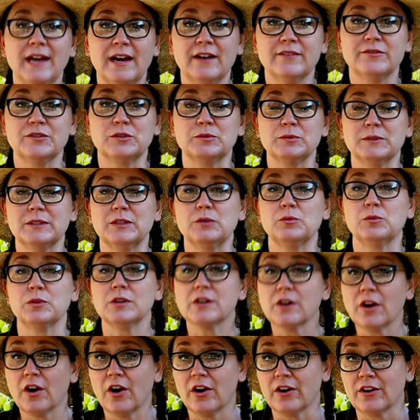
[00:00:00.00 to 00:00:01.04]
have to really
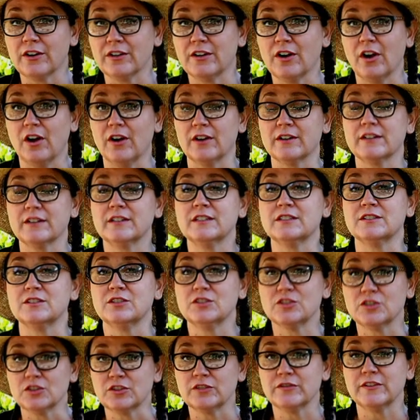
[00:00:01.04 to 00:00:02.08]
work hard on
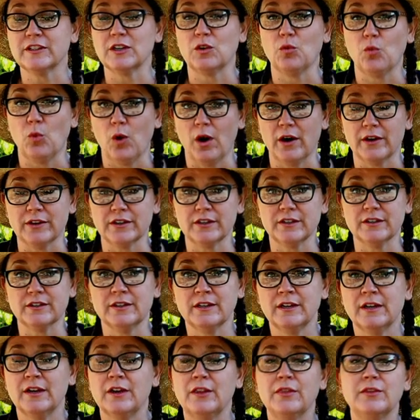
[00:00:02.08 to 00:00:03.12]
conserving water.
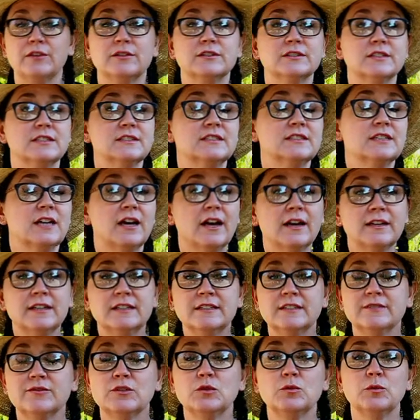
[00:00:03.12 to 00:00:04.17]
There's a ton of
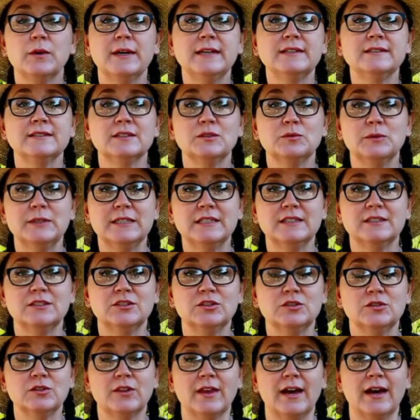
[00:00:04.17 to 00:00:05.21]
different ways that we can
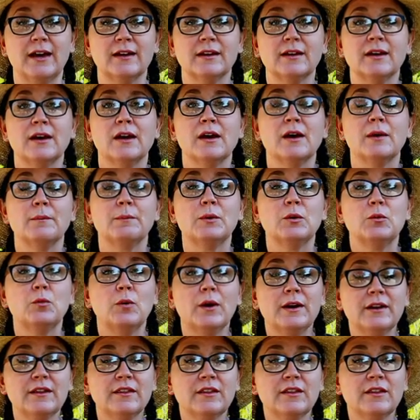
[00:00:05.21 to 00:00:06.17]
do that, but one